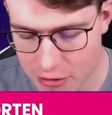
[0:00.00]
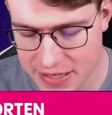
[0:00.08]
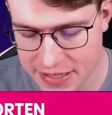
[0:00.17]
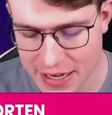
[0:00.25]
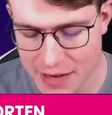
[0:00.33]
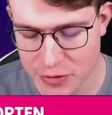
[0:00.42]

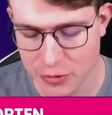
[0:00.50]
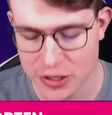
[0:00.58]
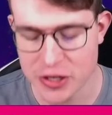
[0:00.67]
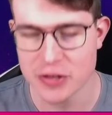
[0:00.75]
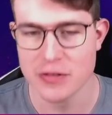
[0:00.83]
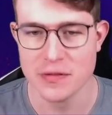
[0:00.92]
time you want
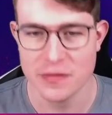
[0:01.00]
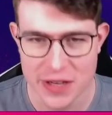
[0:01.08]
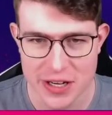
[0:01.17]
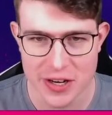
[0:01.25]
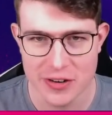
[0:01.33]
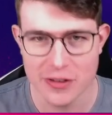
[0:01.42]
to do a
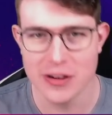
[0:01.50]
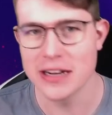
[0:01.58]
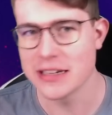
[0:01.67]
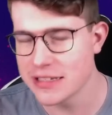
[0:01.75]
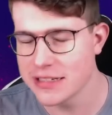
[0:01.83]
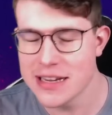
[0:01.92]
video,
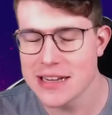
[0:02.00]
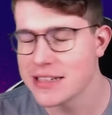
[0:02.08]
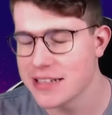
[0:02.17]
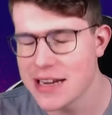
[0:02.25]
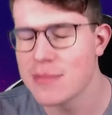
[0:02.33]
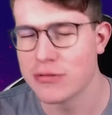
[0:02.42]

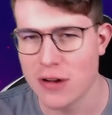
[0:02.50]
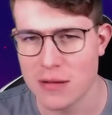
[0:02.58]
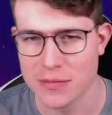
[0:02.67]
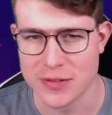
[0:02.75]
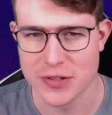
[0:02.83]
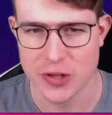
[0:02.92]
there are
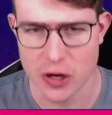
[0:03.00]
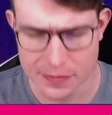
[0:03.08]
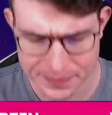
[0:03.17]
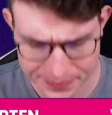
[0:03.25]
problems. So